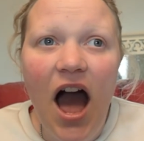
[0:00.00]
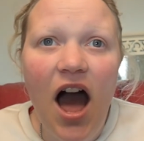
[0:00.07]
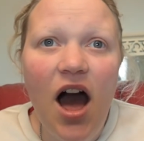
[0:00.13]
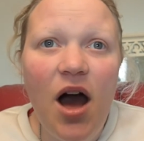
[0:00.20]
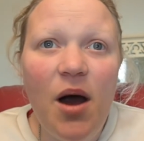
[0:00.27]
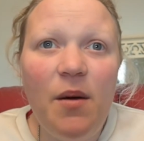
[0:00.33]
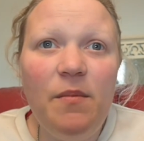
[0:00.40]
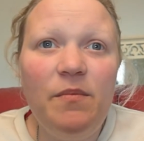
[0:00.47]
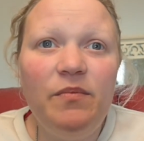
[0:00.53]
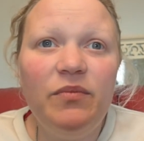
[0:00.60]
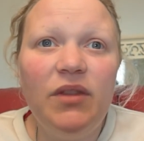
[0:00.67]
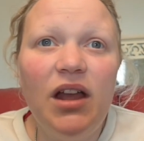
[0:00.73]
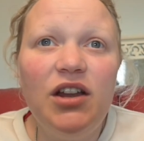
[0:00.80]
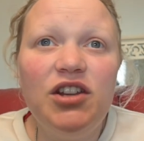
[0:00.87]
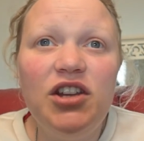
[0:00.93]

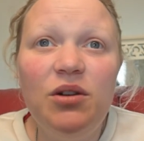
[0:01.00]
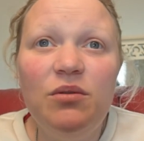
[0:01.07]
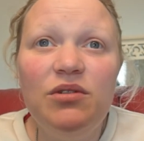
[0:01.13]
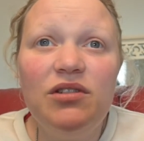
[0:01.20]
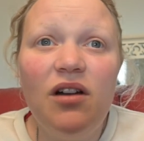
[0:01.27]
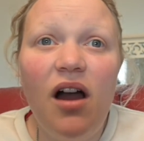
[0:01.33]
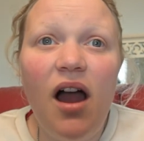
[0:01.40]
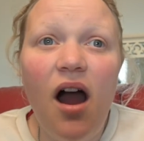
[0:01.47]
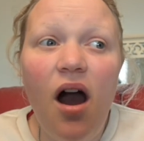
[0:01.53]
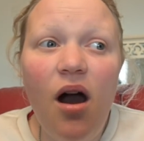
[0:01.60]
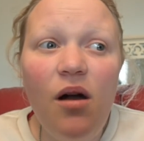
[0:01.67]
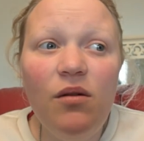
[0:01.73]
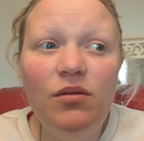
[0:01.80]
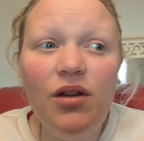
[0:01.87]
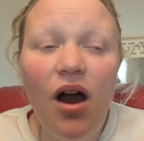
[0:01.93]
And she was like,
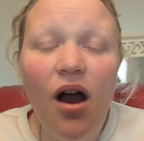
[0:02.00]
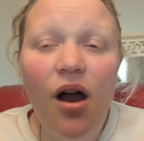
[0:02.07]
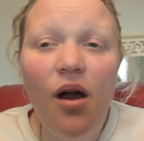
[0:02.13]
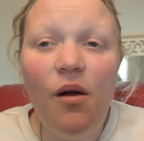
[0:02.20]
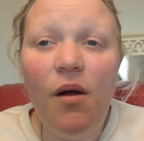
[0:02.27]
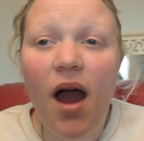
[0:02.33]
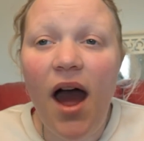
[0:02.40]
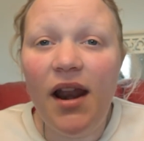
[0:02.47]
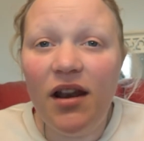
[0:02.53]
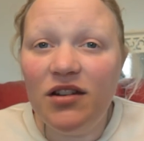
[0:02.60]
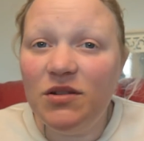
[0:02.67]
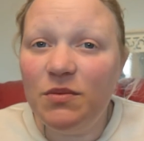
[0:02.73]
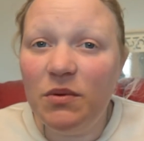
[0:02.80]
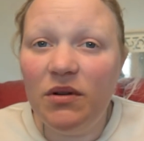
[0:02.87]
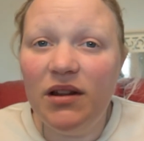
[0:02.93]
oh no.
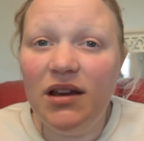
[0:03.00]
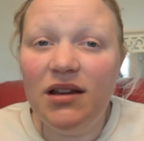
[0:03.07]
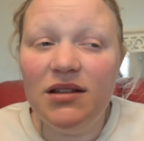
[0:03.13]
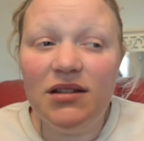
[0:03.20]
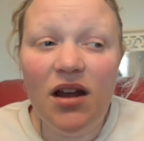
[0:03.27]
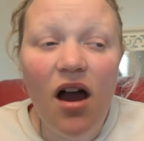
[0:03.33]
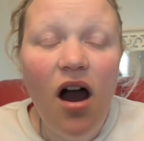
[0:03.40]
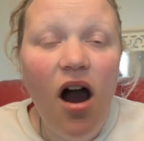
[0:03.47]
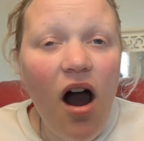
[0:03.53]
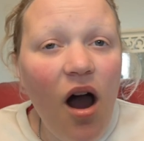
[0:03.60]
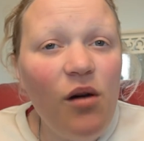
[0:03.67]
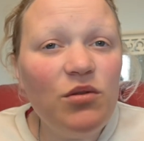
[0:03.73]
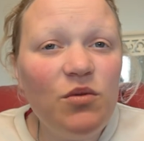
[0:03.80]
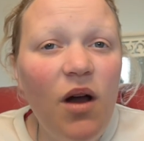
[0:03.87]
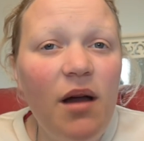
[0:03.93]
And to be honest, I
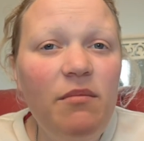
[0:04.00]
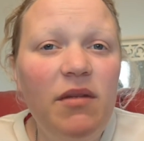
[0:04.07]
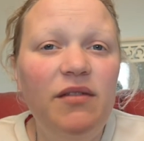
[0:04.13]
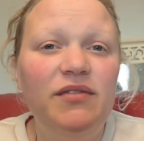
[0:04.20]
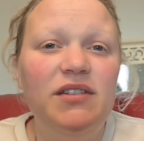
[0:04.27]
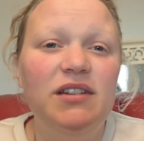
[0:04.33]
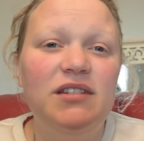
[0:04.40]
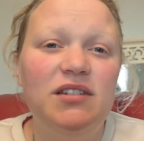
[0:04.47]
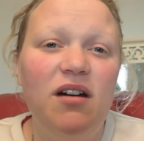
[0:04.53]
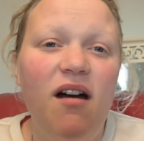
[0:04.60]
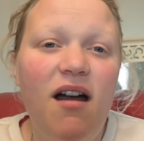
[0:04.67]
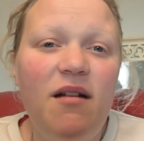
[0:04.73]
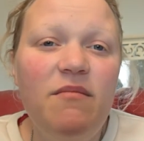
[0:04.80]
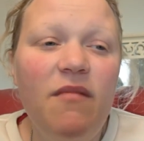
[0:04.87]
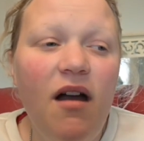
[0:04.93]
was quite miffed at the
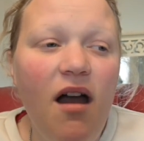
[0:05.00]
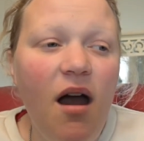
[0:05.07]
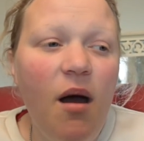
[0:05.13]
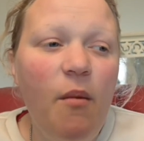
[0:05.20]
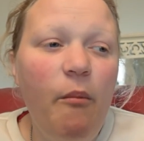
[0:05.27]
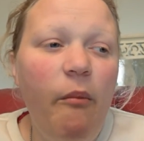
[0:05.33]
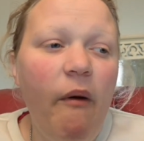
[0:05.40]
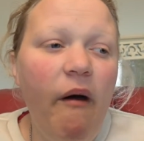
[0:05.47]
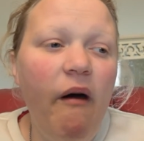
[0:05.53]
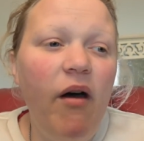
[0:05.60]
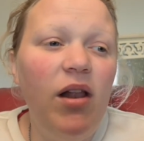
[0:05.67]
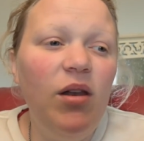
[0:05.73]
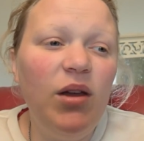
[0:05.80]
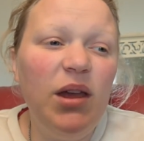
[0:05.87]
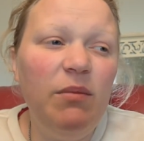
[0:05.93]
time, but
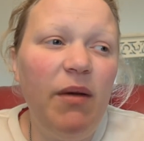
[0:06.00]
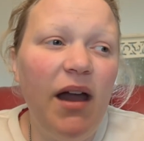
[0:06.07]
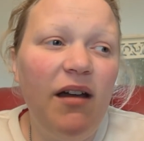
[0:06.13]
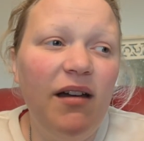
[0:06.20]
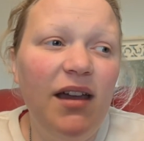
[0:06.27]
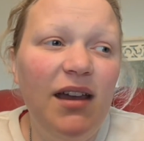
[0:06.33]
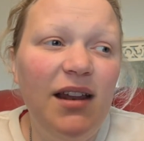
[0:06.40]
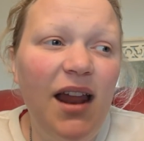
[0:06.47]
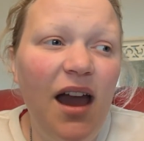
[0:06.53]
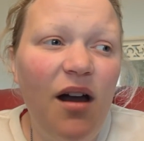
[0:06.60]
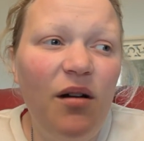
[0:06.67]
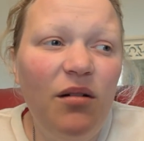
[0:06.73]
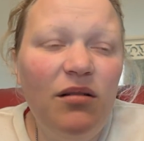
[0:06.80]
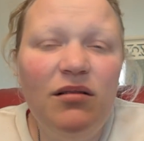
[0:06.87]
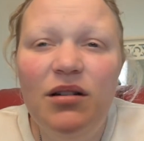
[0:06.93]
looking back at it
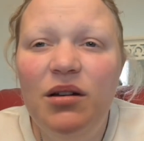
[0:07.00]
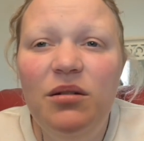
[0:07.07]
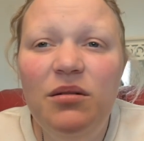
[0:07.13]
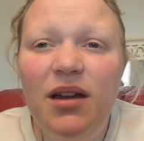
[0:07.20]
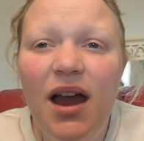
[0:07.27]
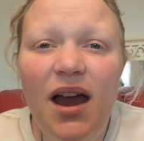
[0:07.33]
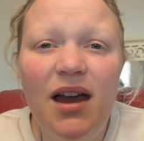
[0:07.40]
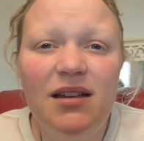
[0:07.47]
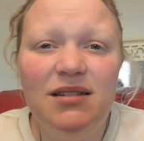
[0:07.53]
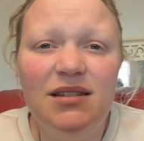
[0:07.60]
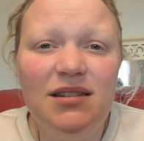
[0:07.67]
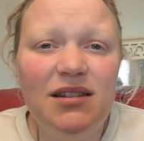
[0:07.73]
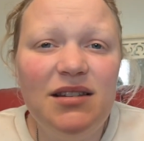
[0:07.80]
now, who cares?